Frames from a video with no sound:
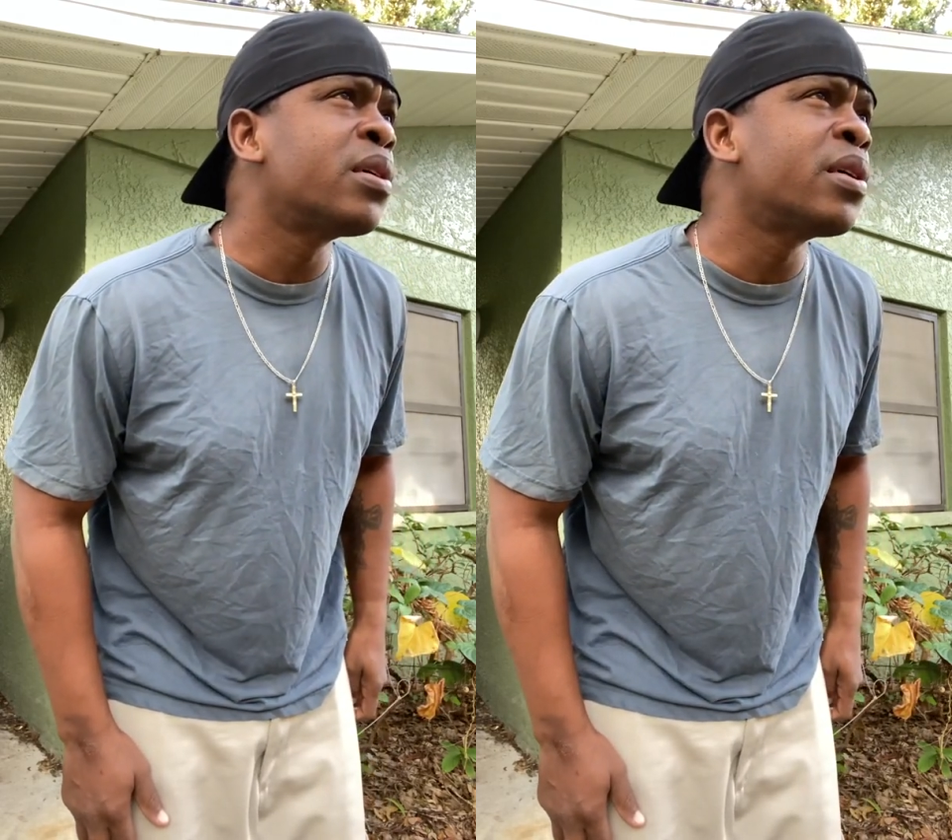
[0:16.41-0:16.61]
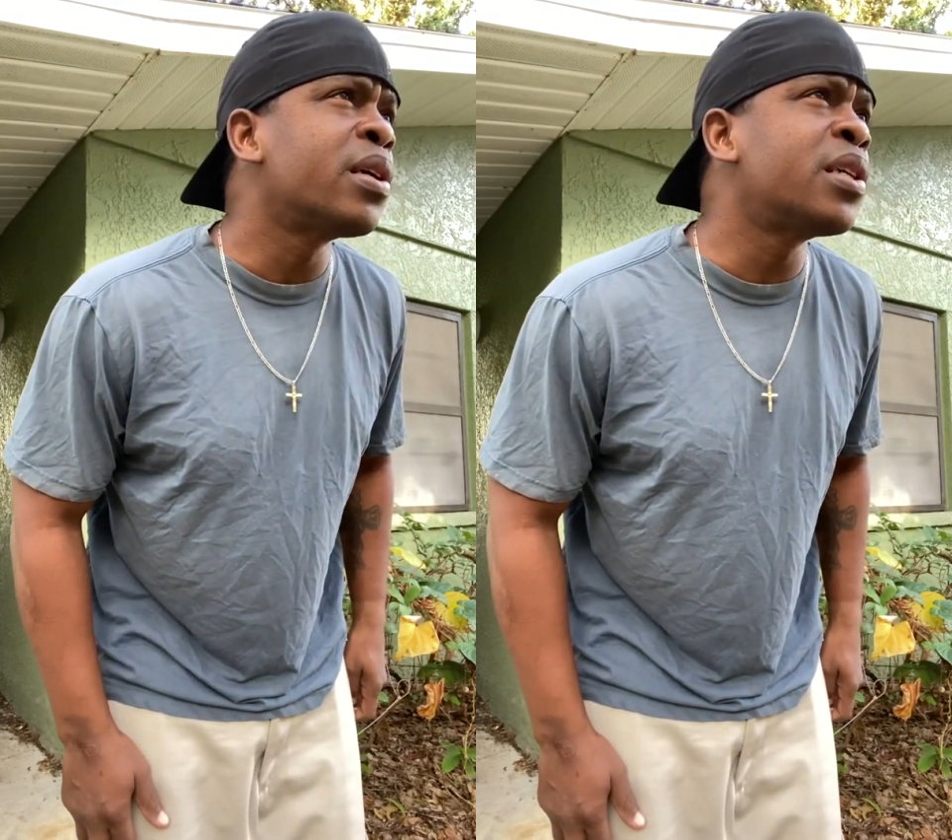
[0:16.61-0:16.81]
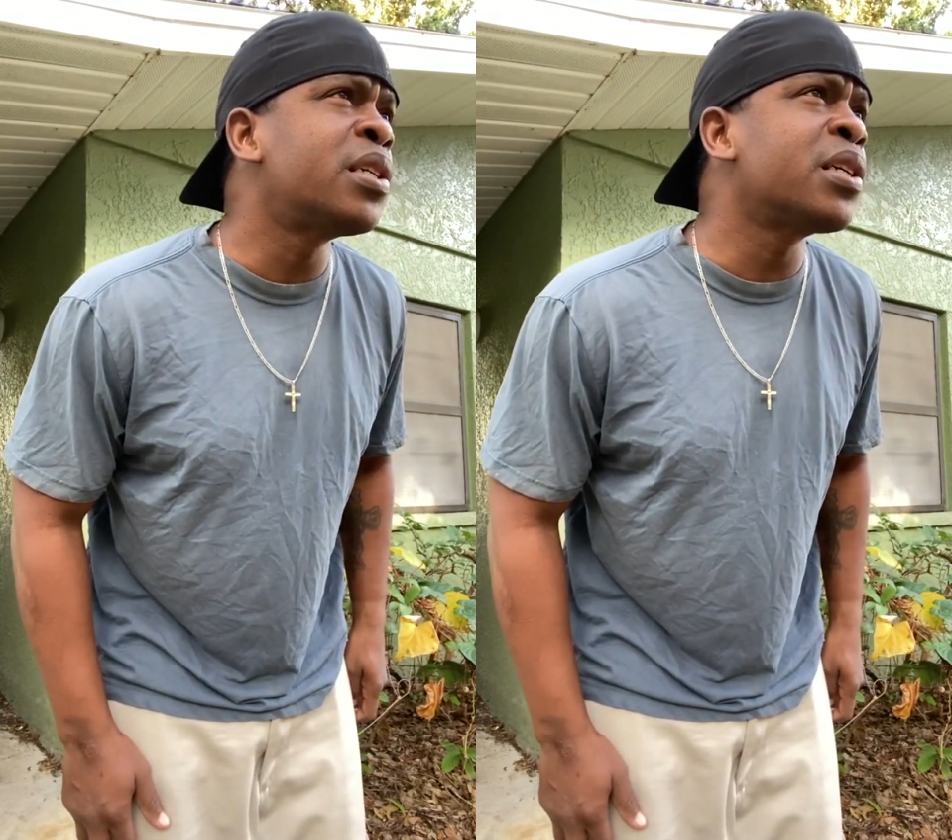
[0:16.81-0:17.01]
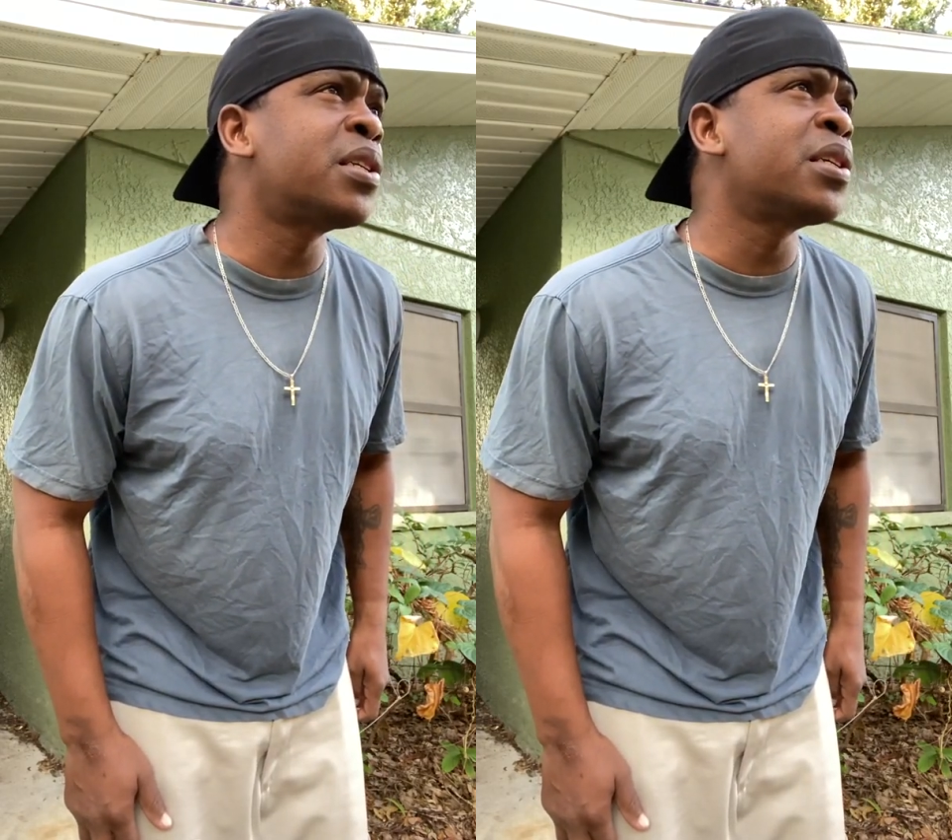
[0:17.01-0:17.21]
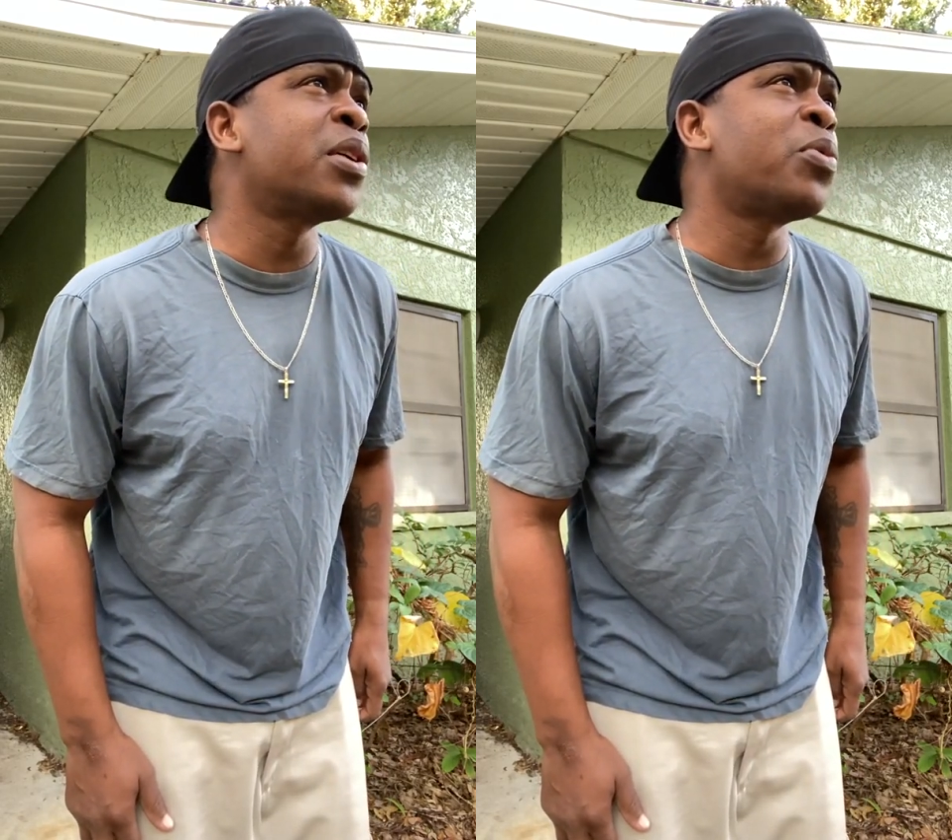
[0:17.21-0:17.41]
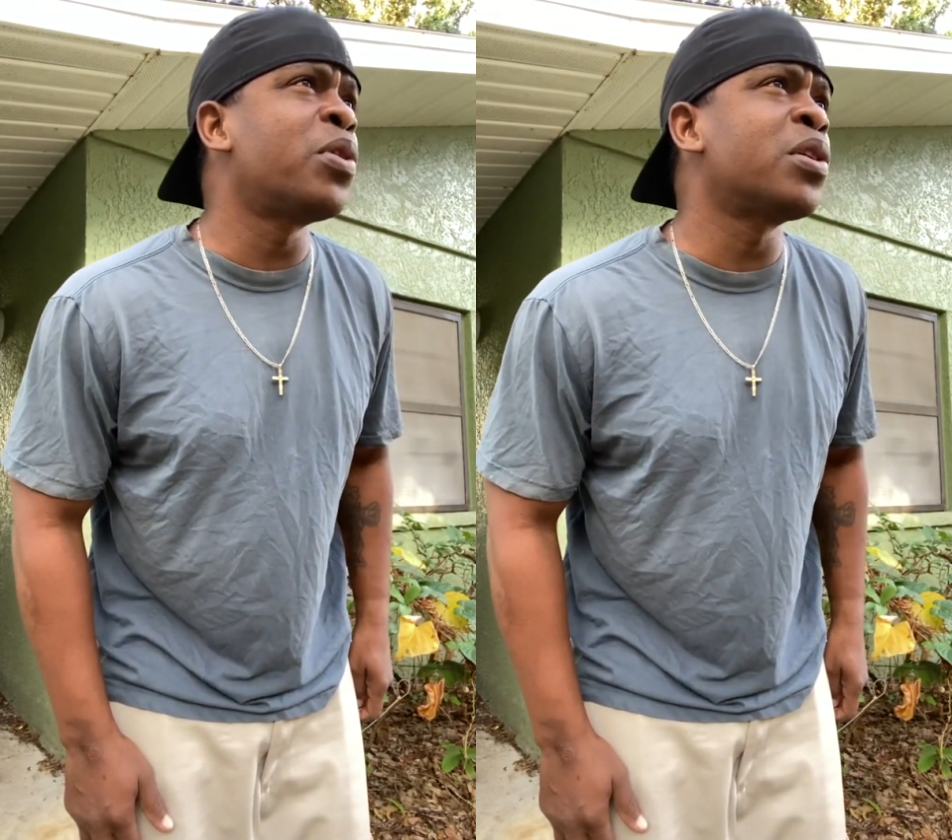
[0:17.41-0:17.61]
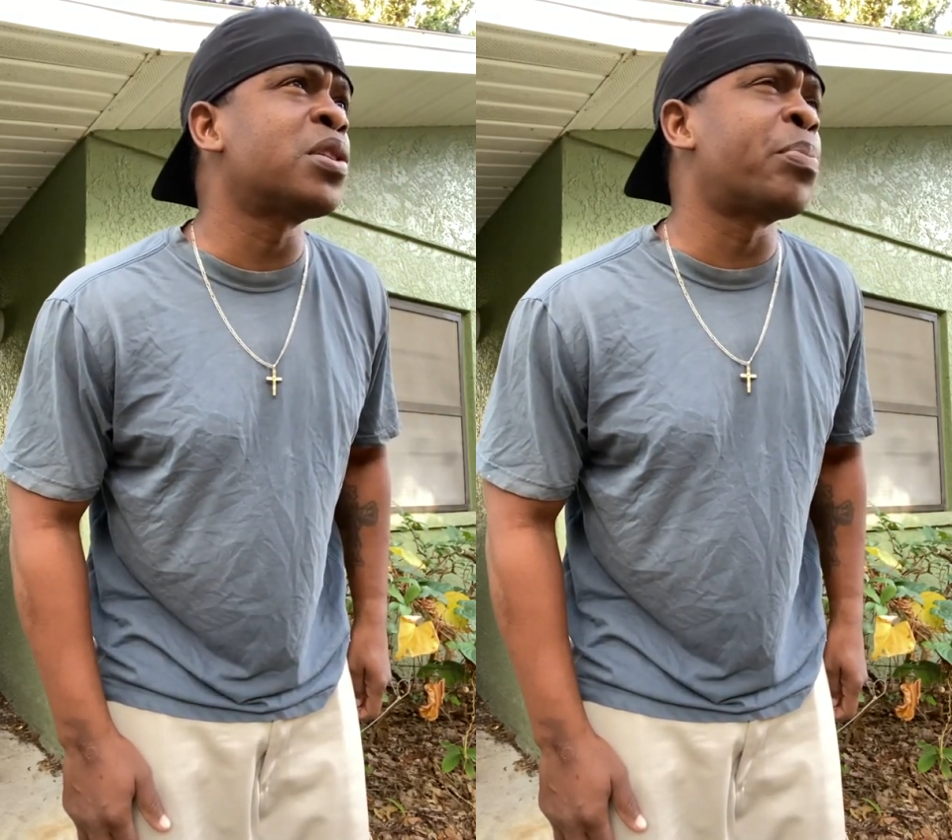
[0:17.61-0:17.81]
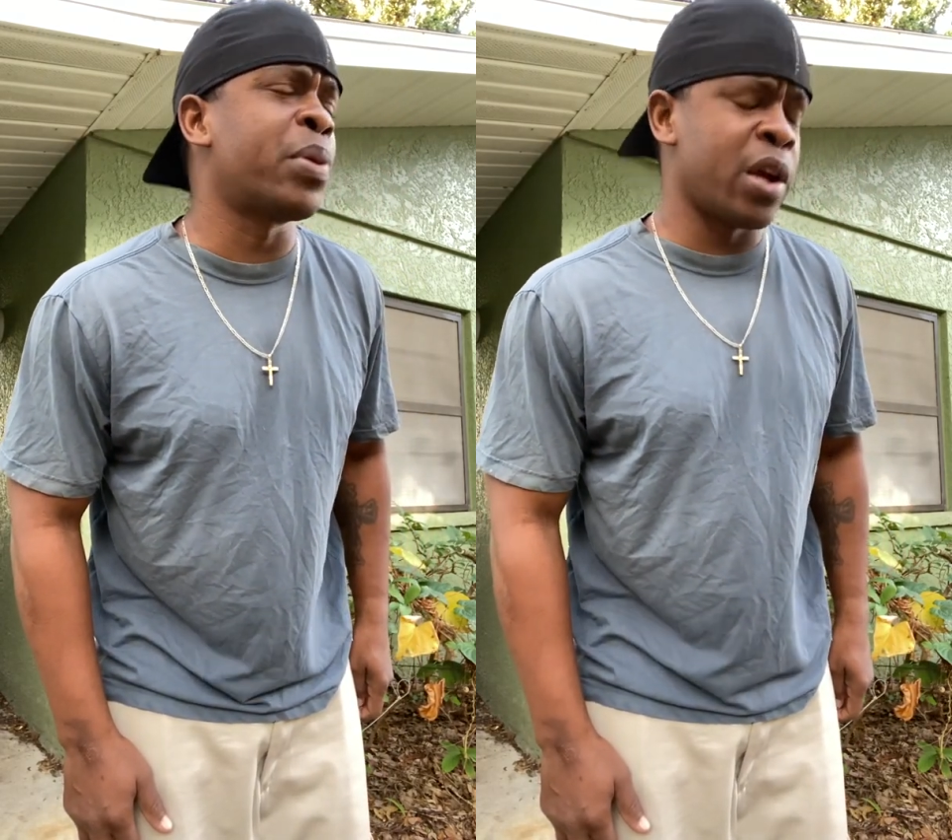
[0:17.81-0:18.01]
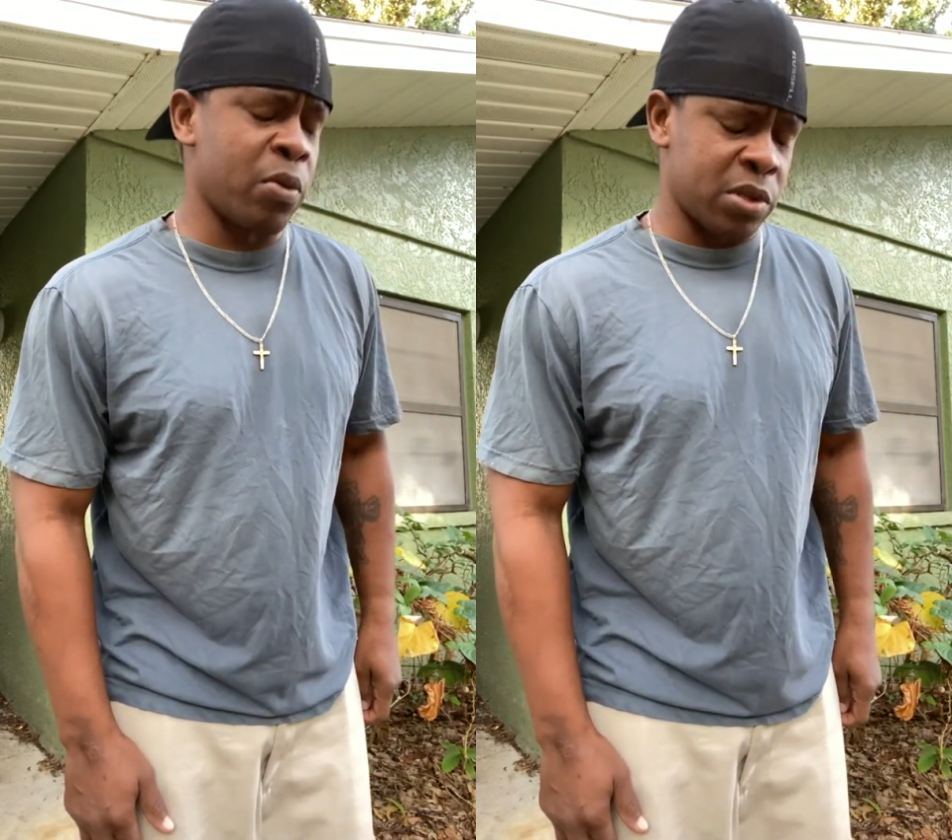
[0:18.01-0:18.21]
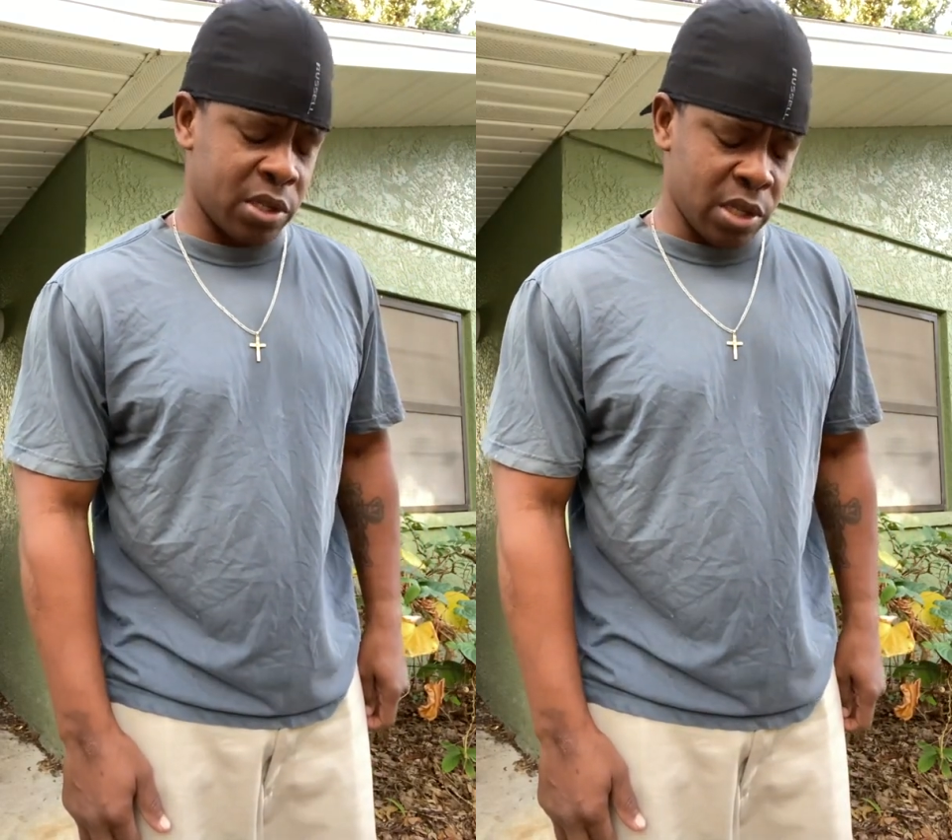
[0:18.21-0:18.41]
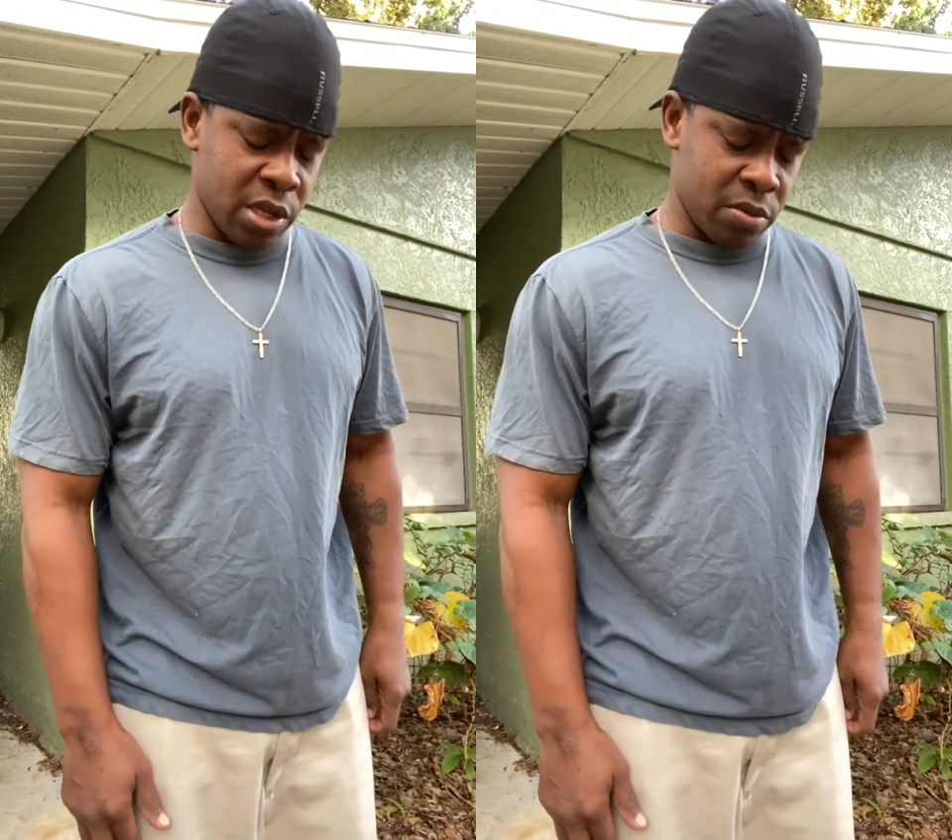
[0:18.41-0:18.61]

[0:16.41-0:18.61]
and she could see the parrot was asleep.